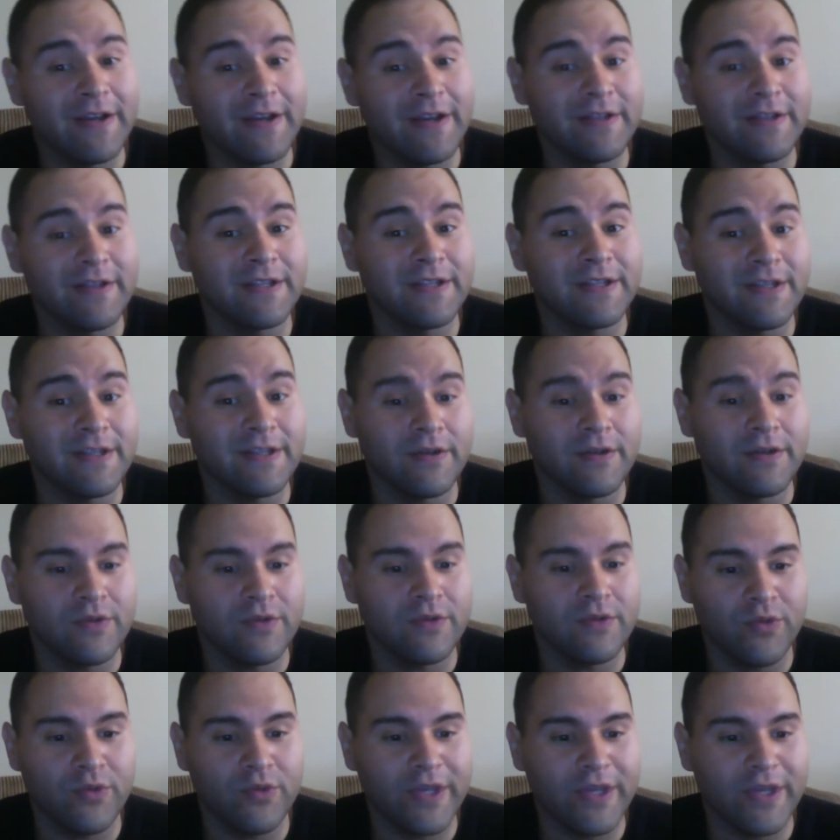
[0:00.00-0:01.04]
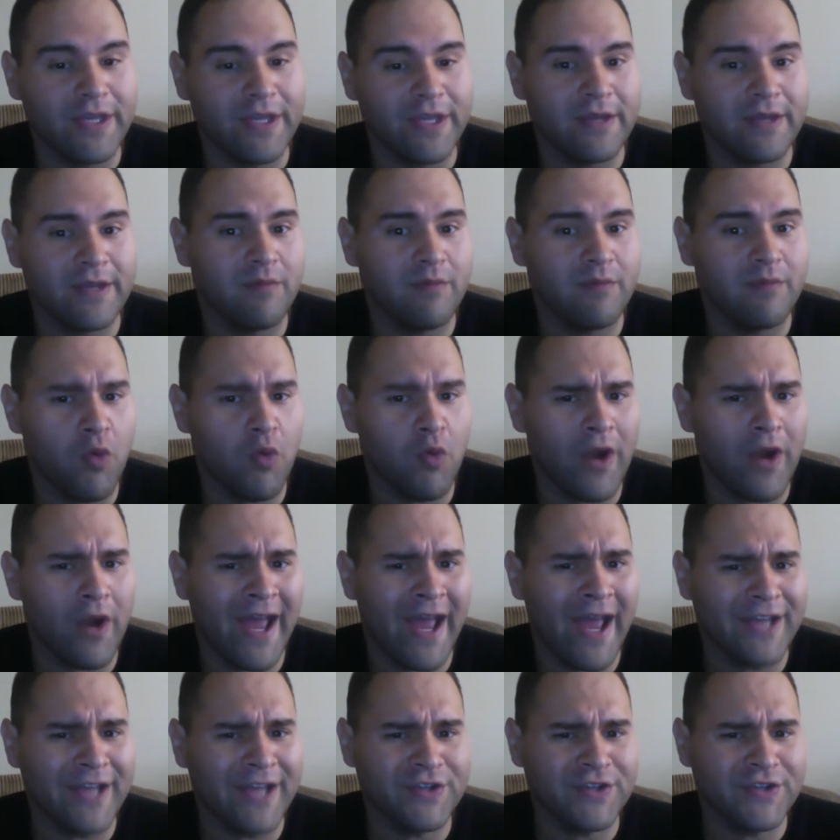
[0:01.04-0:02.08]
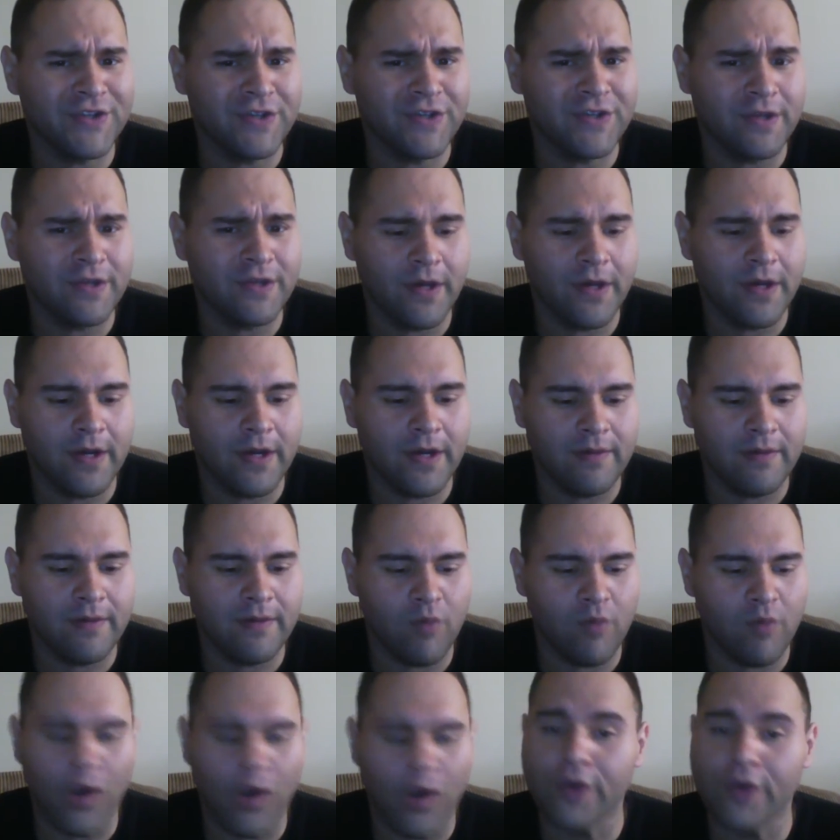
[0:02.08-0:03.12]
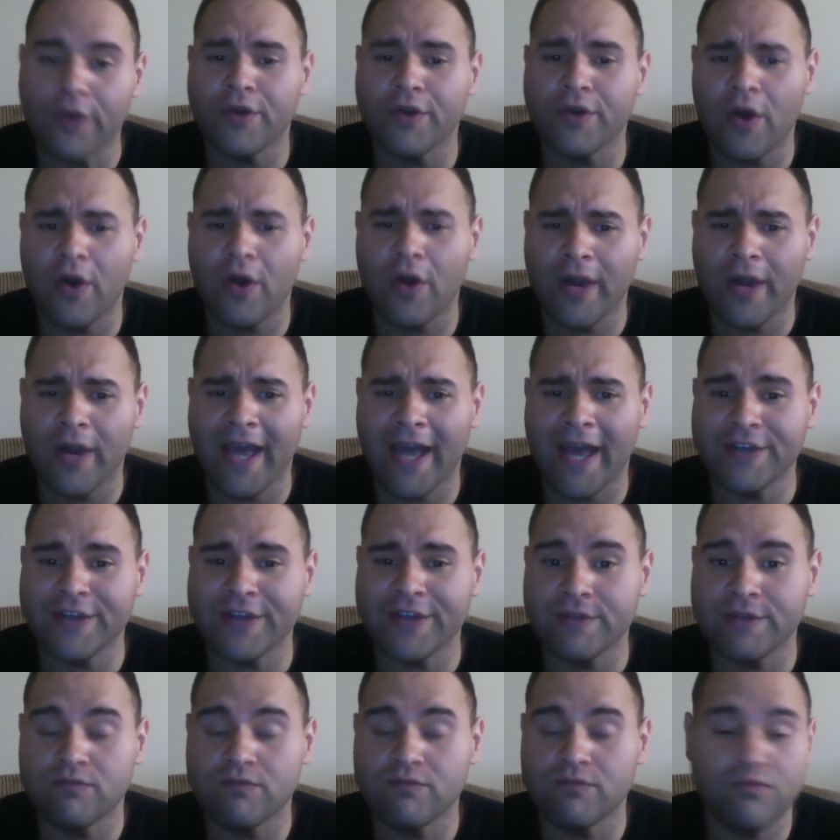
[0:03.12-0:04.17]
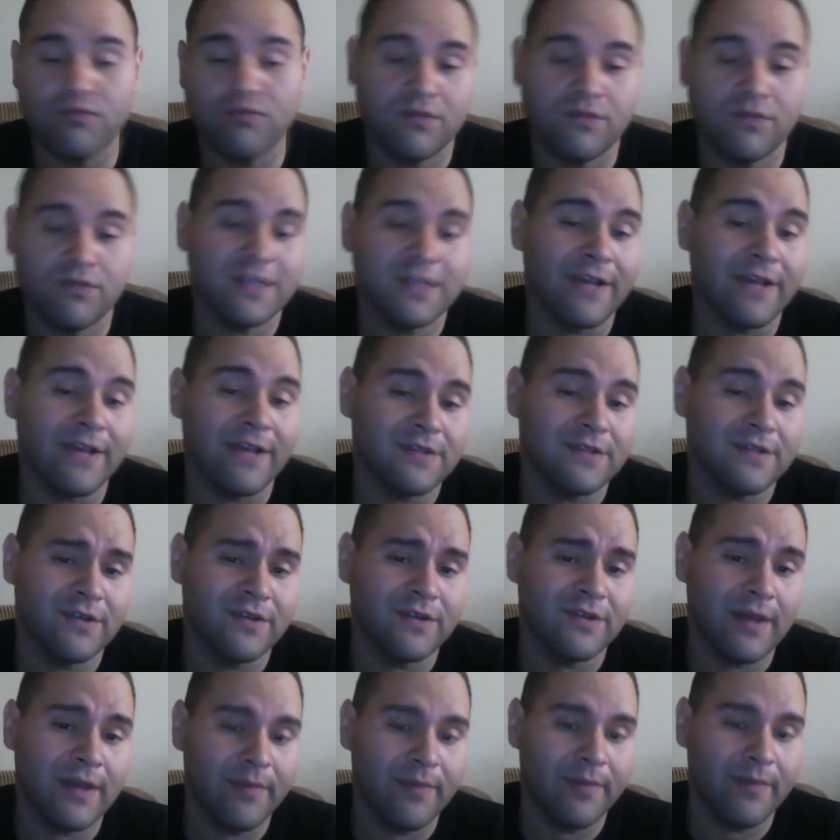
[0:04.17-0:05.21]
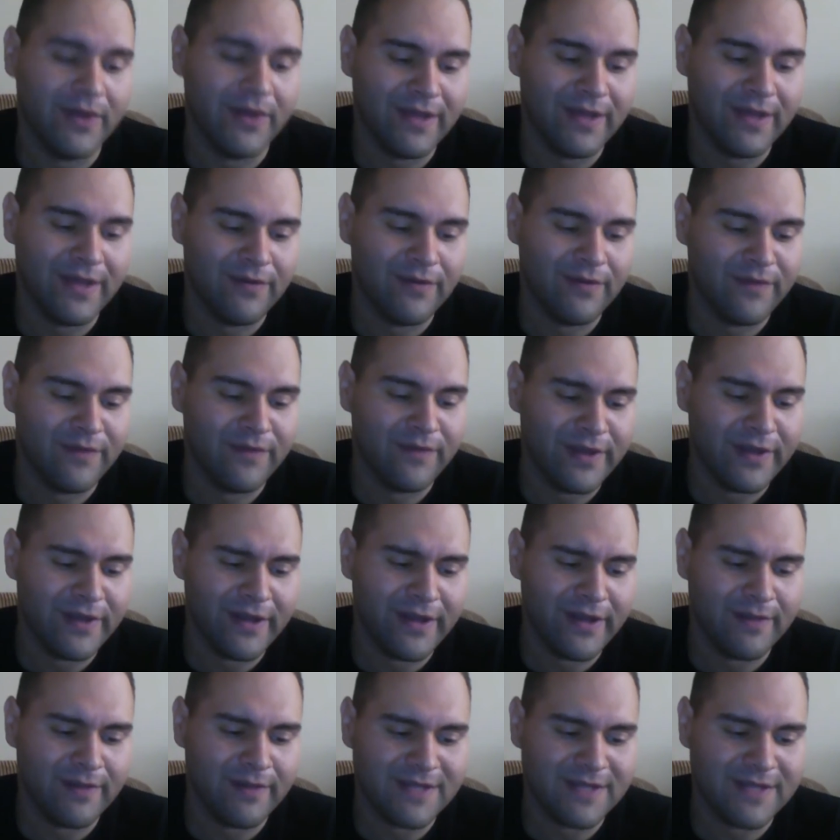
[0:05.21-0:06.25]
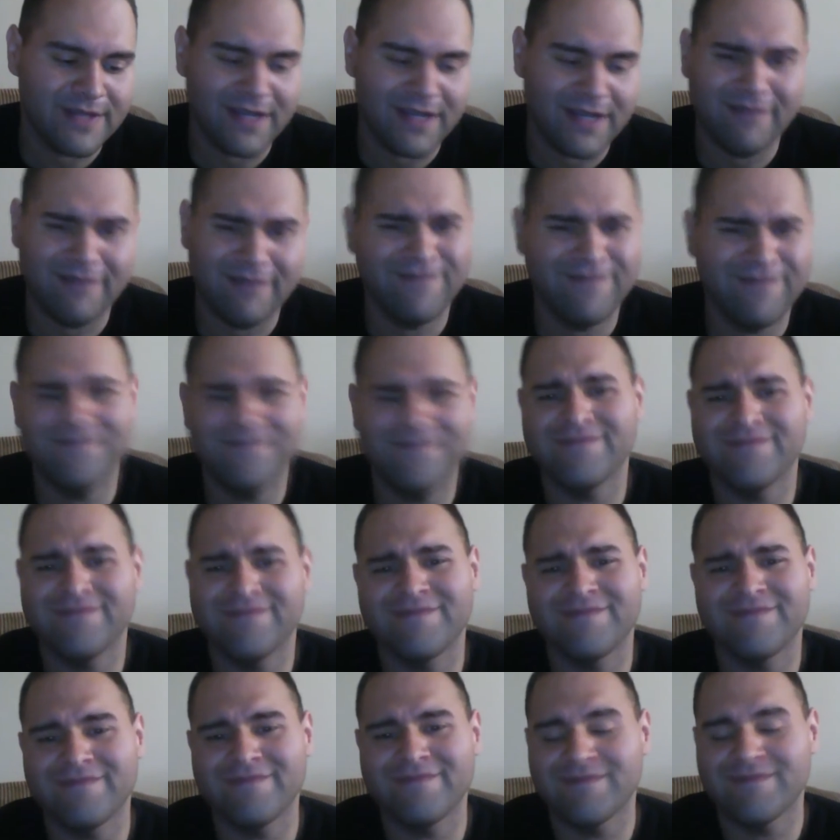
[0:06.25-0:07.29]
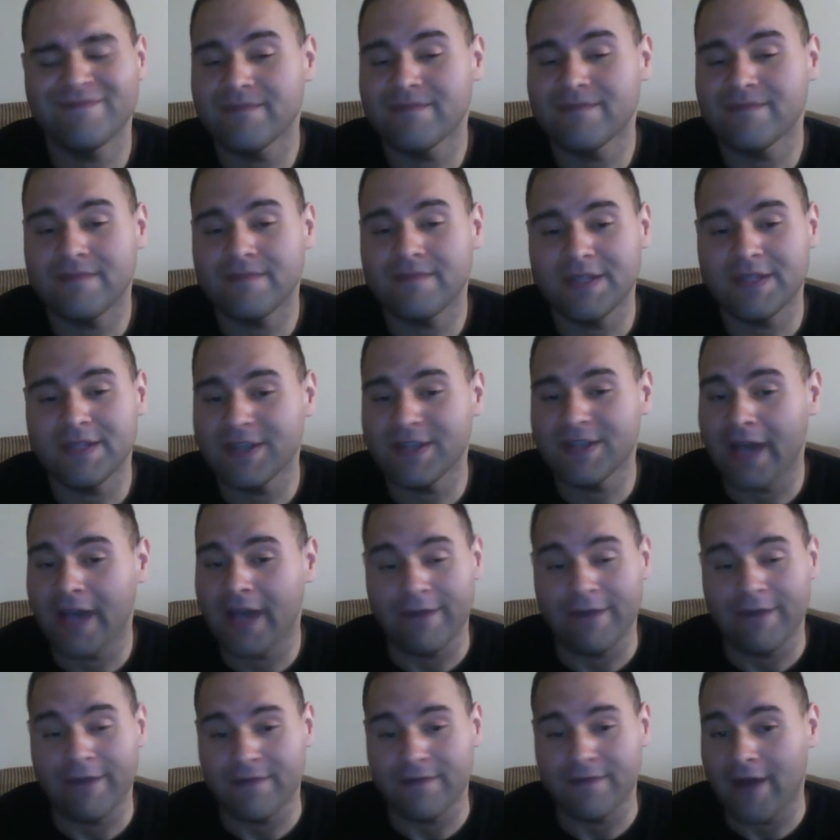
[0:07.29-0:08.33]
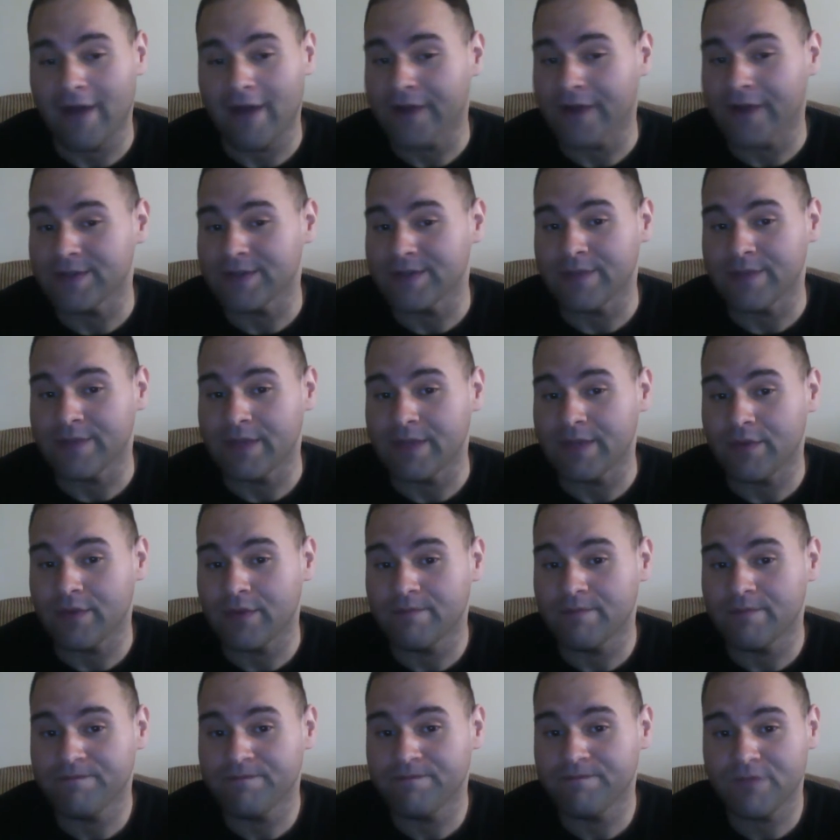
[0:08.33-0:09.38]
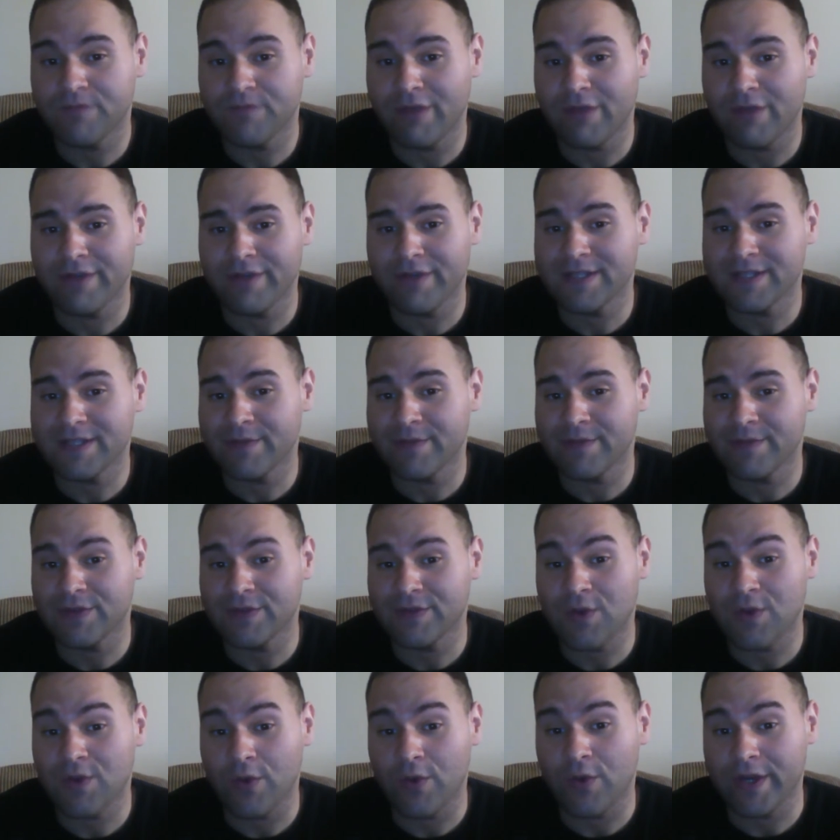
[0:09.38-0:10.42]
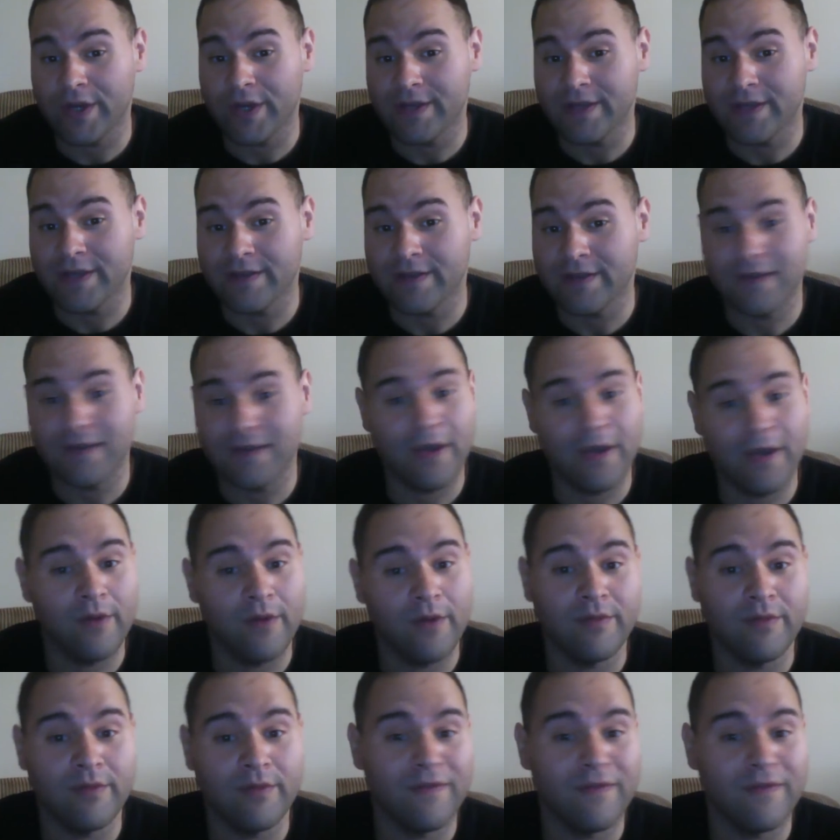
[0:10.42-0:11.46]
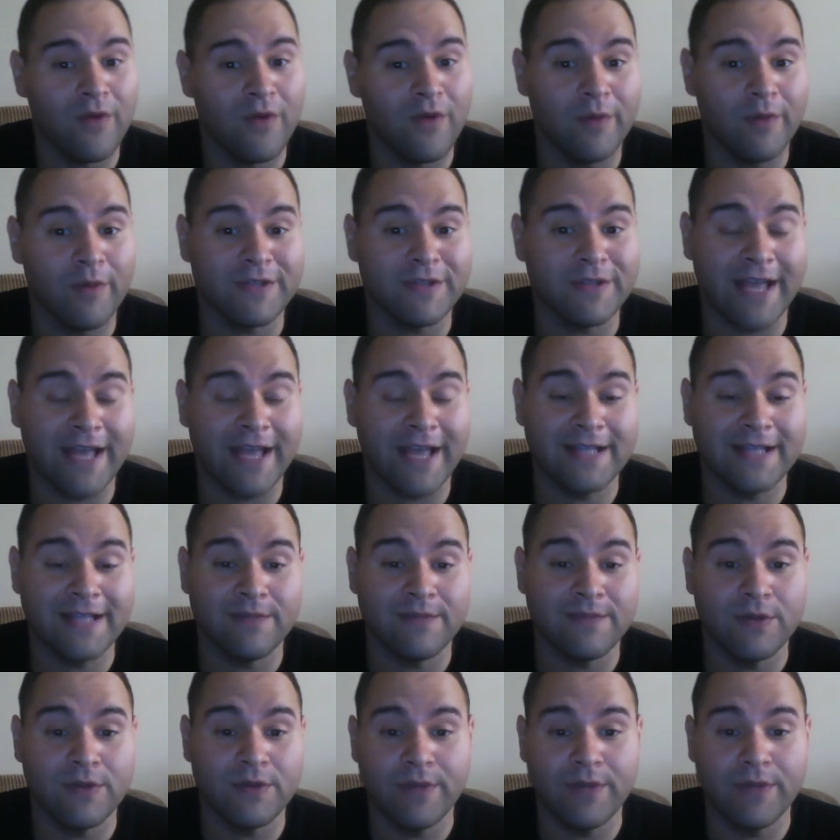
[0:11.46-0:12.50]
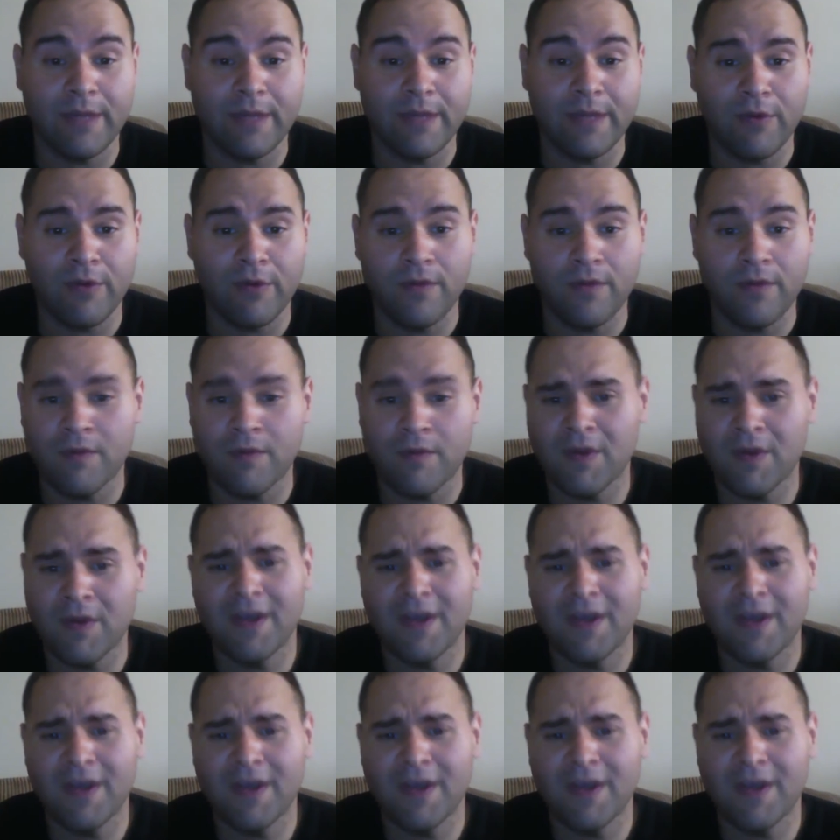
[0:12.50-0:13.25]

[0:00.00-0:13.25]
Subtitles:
England and tweak it. More action, more undercard action. Sounds good. Now, if Billy comes in, he's going to have to fire some people. Get rid of some of those corny, performers. Add some new people.